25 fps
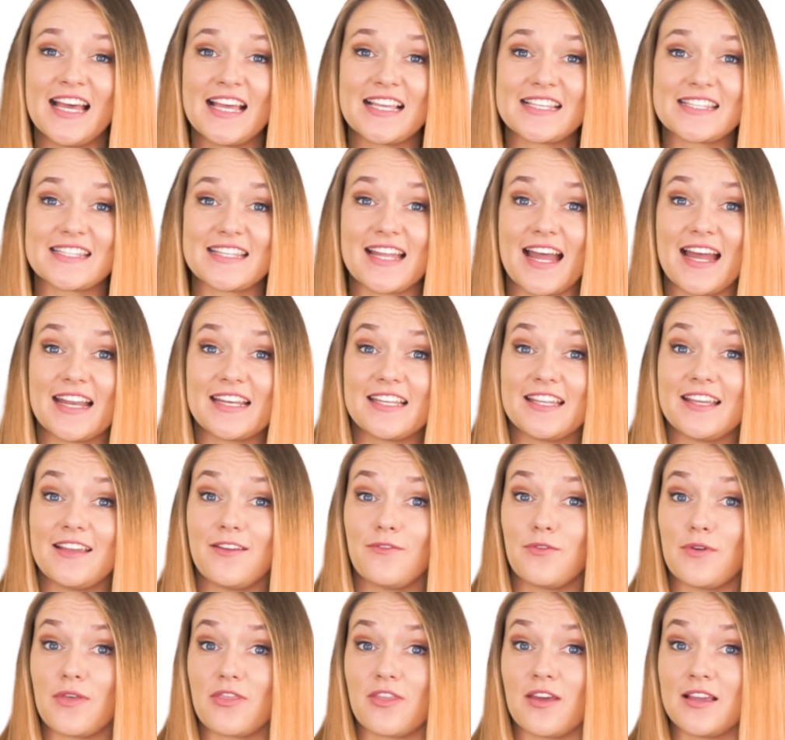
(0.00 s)

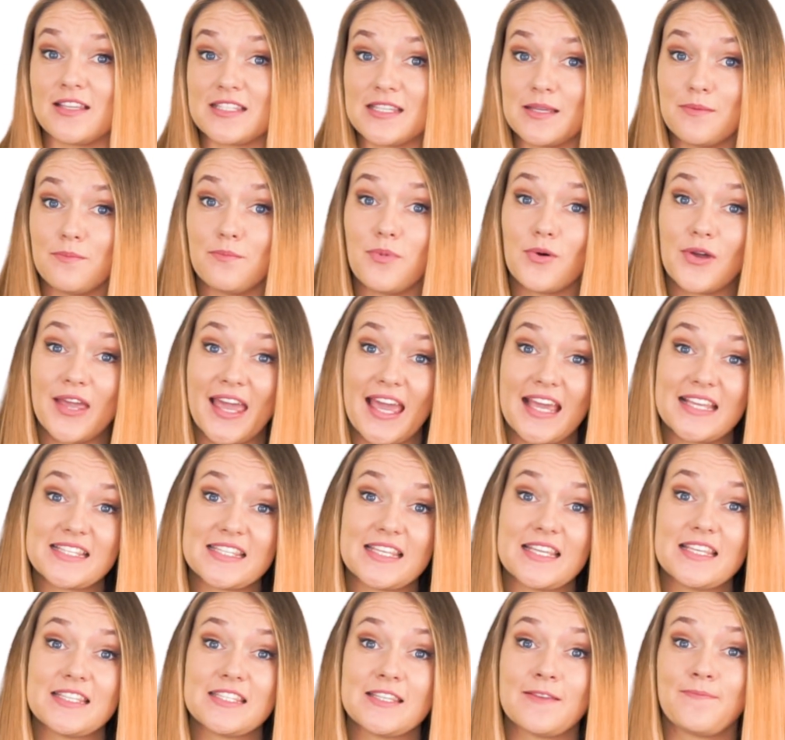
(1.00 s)
starting with simple
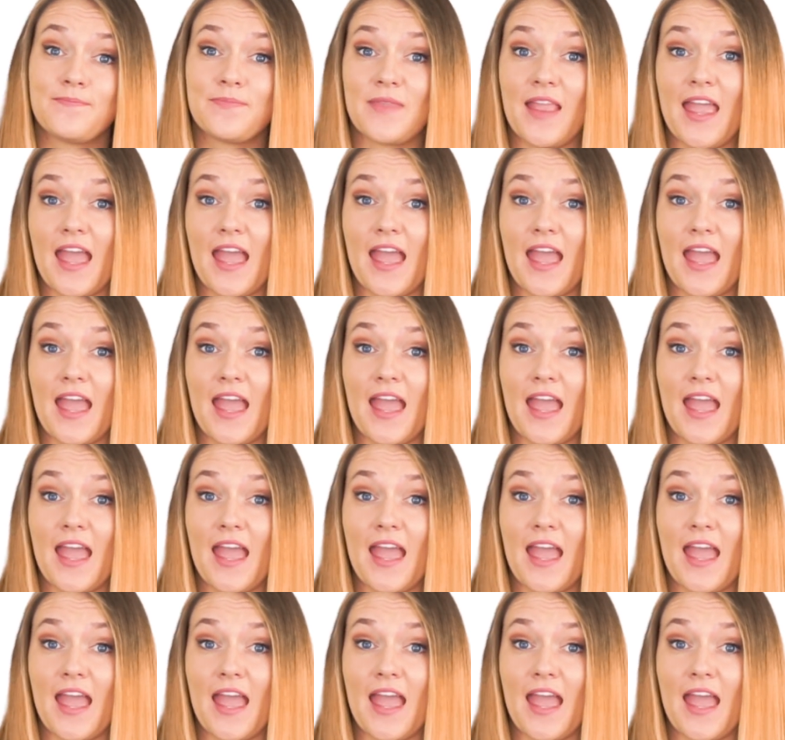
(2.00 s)
cases